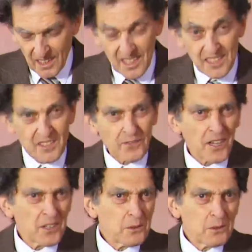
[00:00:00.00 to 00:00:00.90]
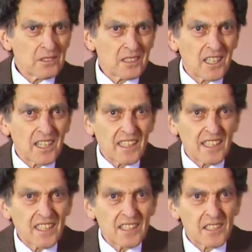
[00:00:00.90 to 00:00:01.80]
Is the foe the
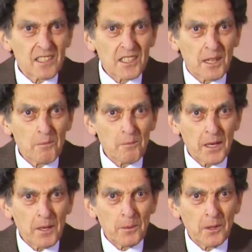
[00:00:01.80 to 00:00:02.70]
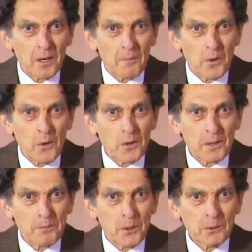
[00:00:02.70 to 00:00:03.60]
idea that some people are more
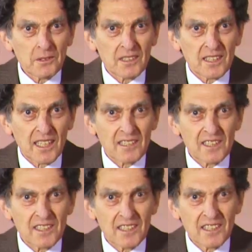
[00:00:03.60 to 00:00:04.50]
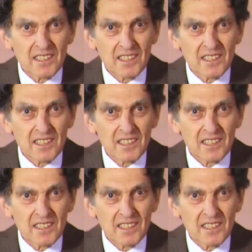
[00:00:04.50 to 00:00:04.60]
important than others?